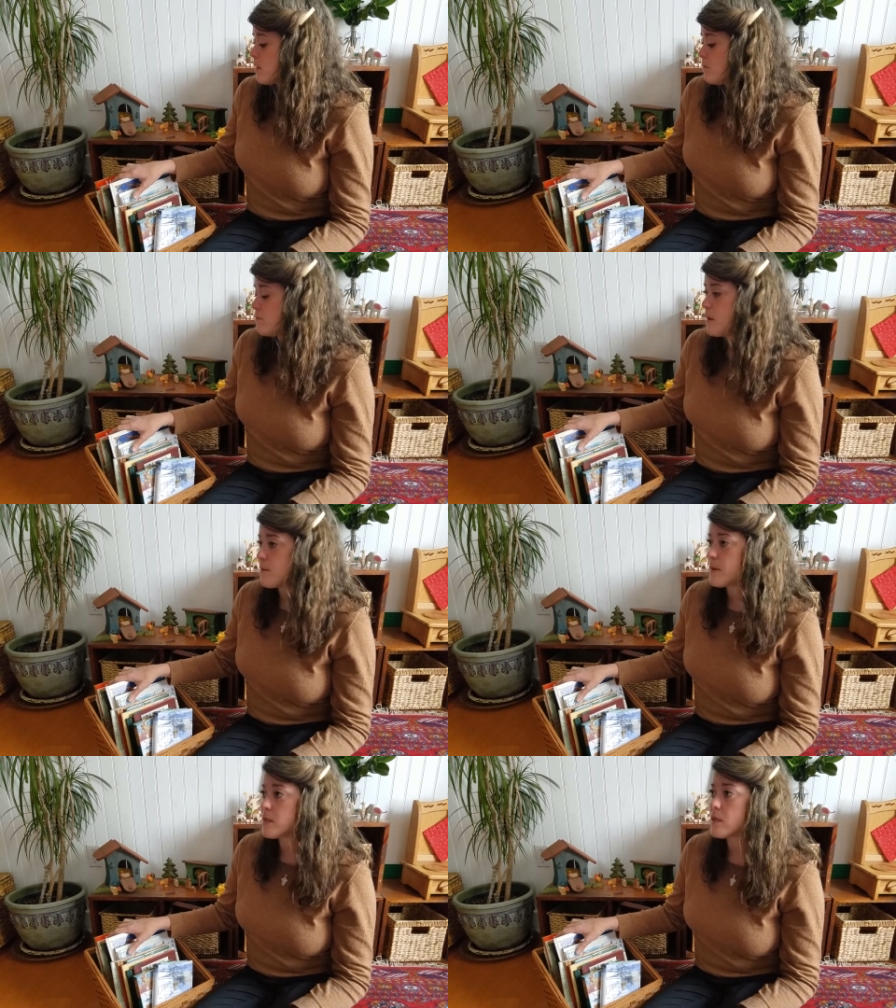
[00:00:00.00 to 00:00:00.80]

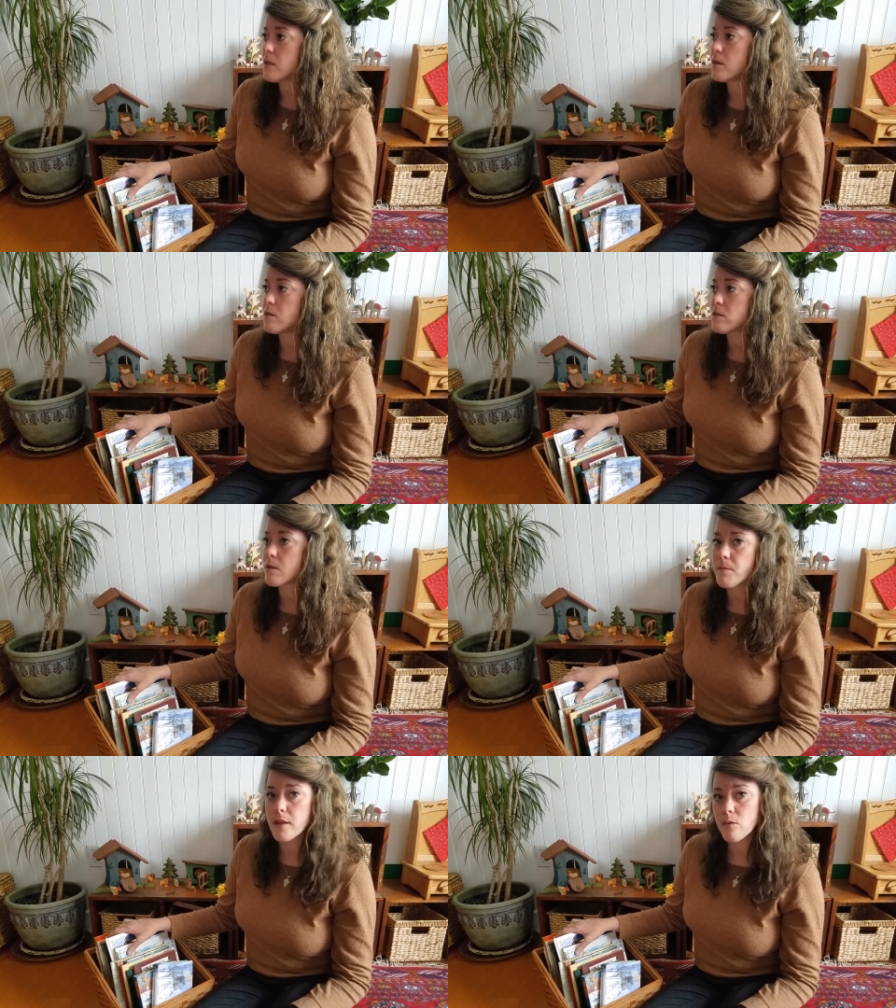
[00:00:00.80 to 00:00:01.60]
maybe
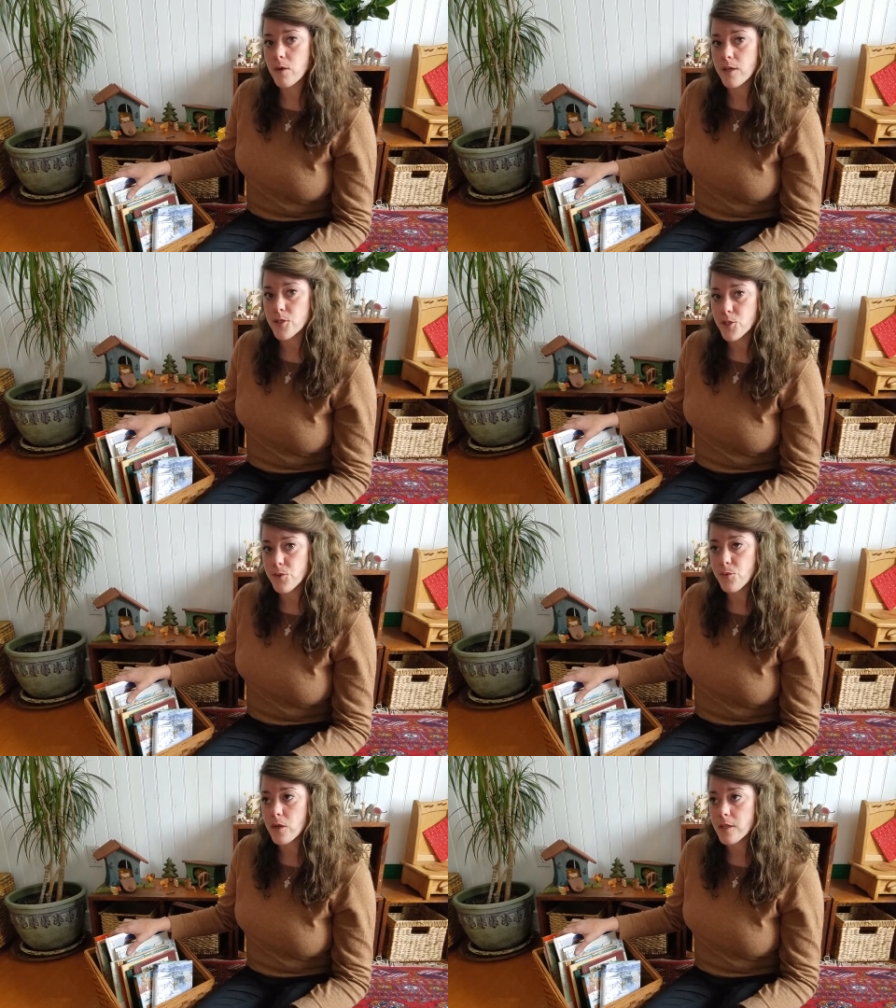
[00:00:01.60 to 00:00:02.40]
something that we could
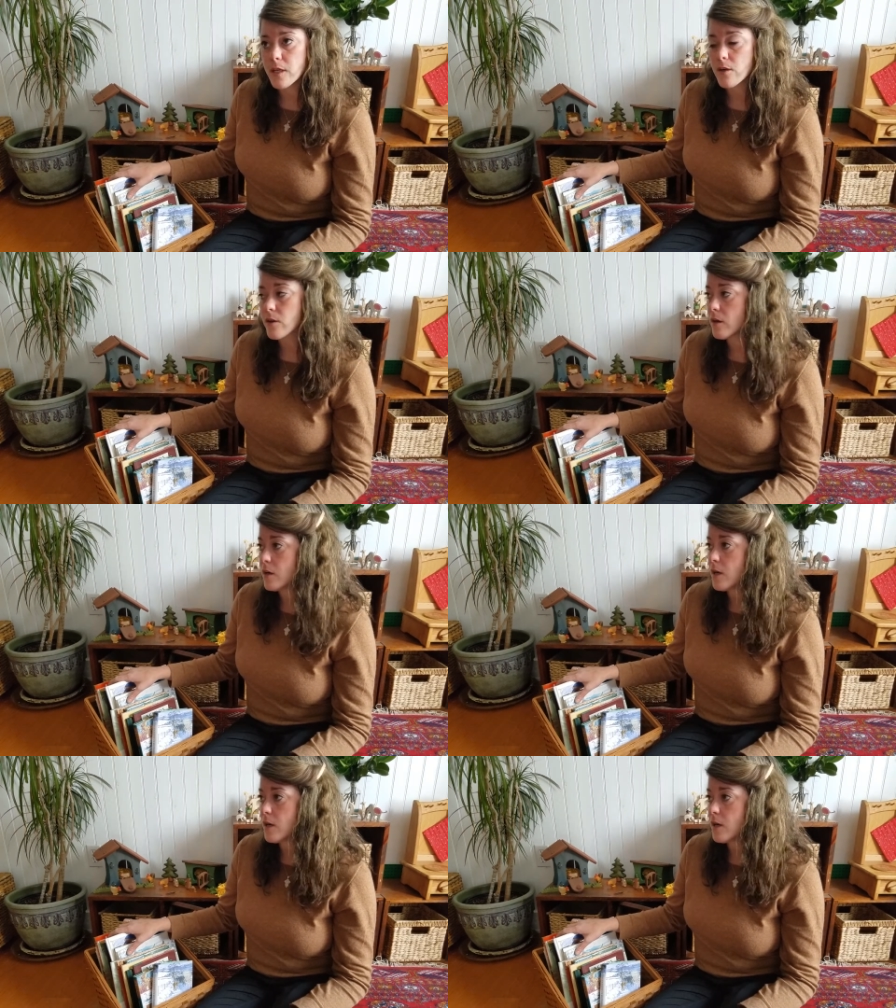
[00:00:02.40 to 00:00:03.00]
do one year.